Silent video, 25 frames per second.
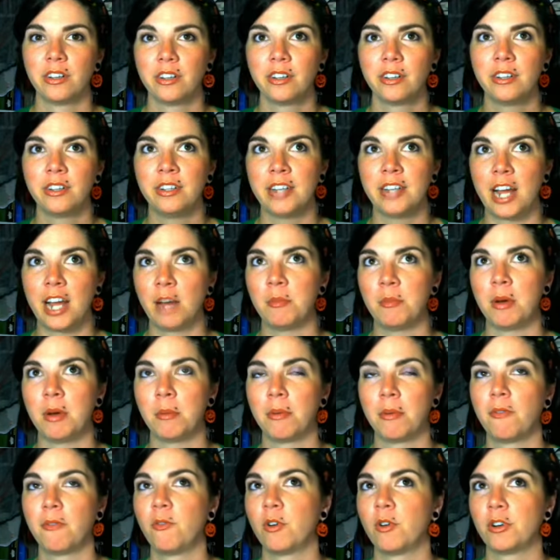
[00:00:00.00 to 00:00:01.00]
Nightmare
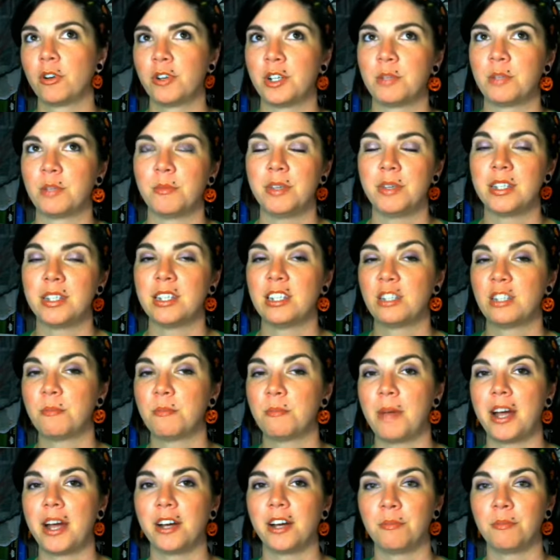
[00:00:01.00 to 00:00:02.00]
Before Christmas
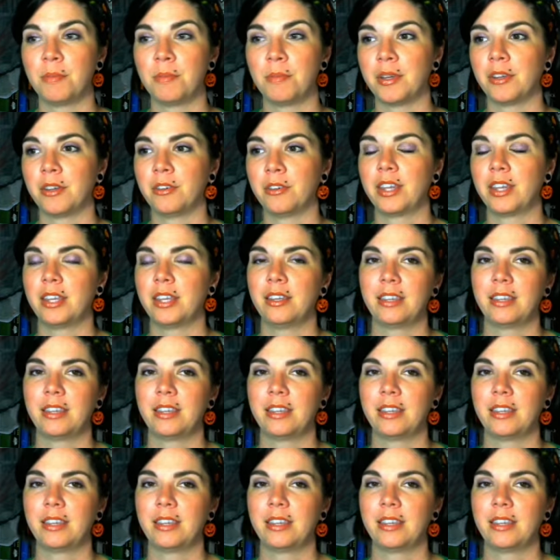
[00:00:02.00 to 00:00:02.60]
inspired builds